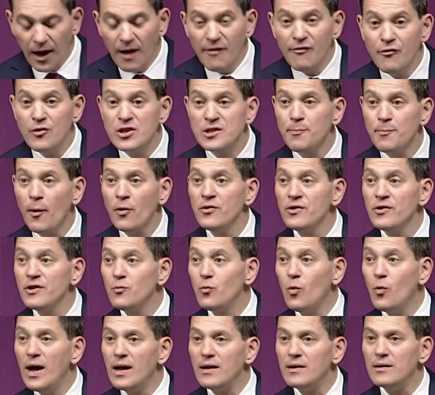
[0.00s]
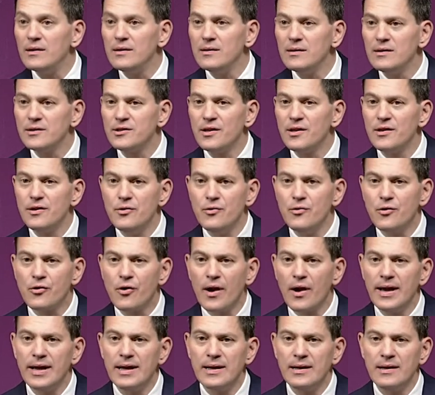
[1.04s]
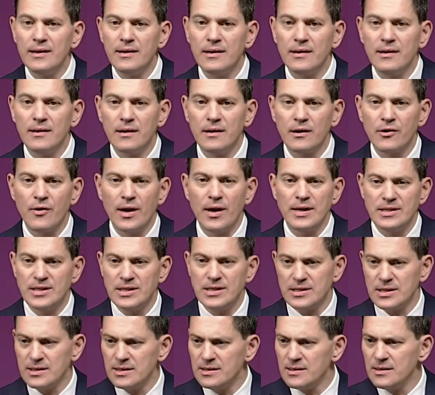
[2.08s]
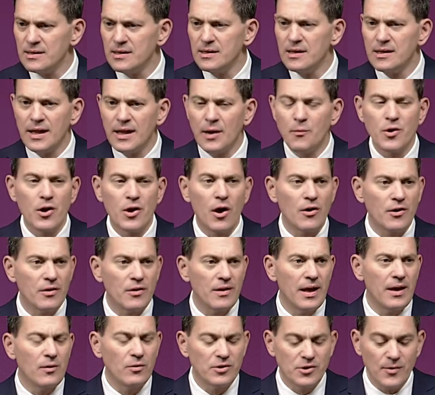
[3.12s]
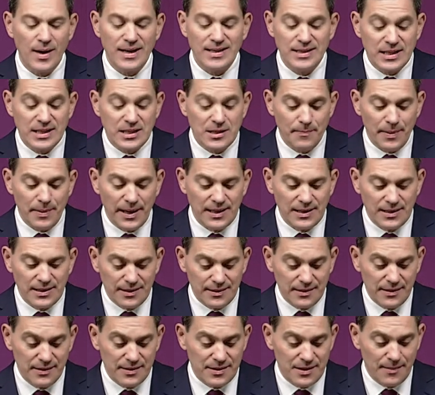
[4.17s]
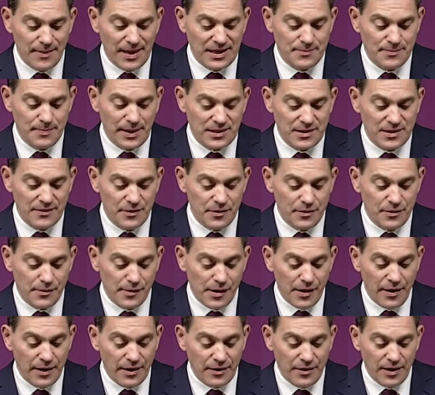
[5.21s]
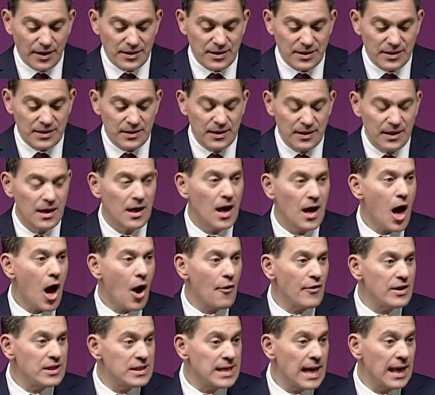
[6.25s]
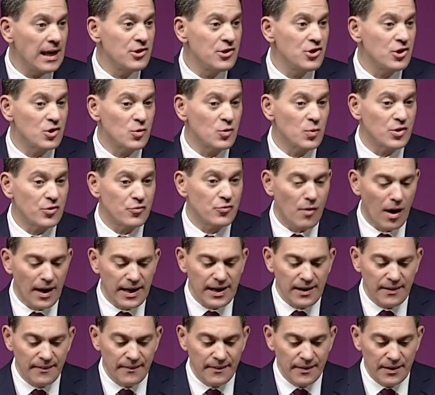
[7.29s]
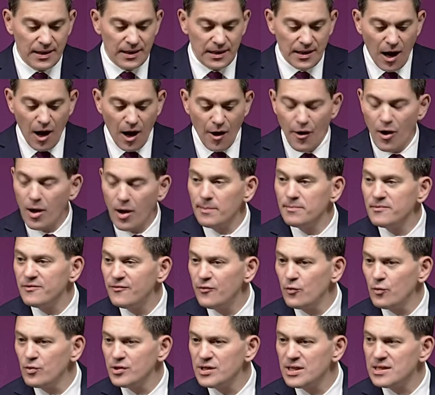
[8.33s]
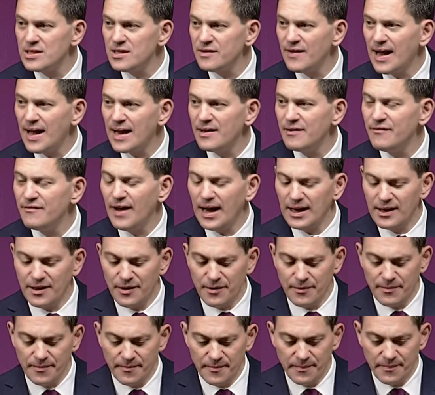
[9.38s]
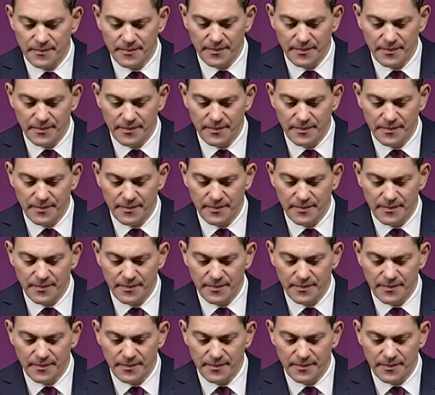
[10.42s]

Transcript: have responded well to the Ukraine crisis, and they would argue they also anticipated some aspects of the Ukraine crisis. Our intelligence was right, our armed forces have added value.